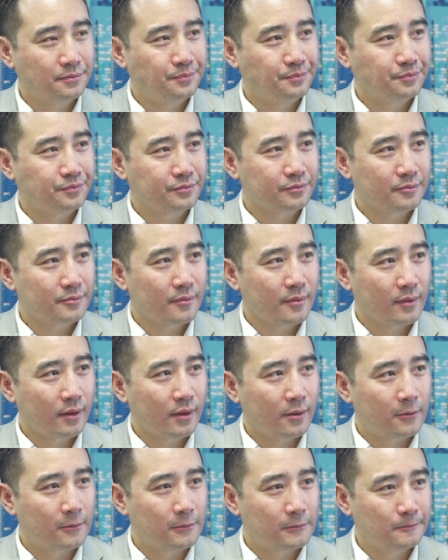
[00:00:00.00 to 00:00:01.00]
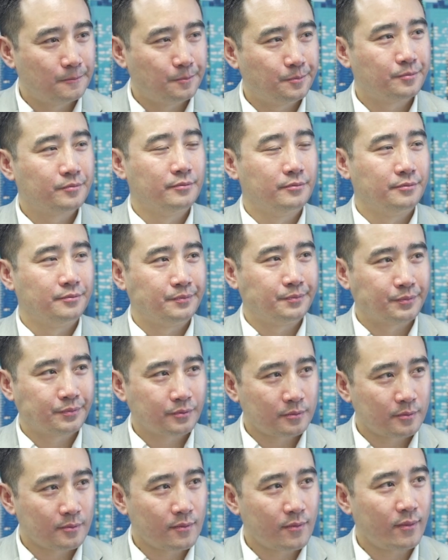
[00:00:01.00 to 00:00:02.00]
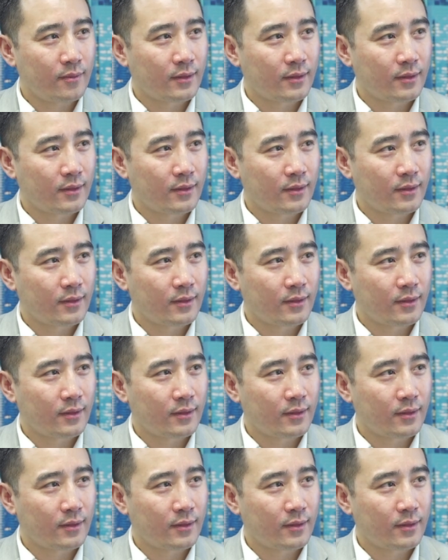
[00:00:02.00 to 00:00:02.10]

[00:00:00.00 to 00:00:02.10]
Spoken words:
for corporations the story.